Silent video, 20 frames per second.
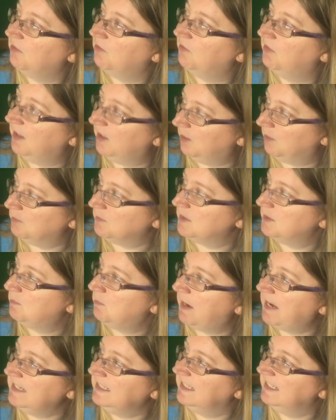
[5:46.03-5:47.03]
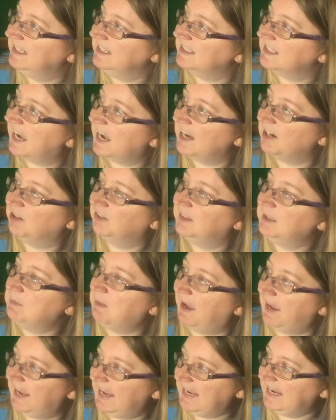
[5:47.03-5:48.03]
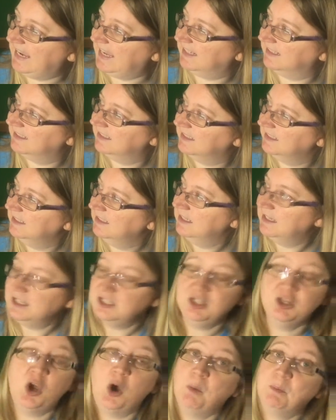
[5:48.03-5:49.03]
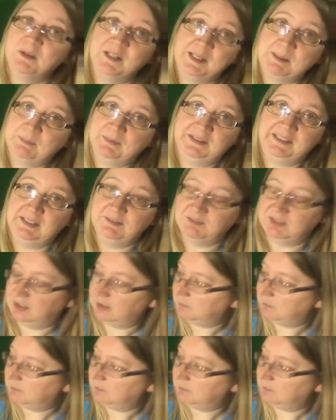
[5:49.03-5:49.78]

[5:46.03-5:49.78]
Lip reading: films painted entirely by hand. Nobody believed it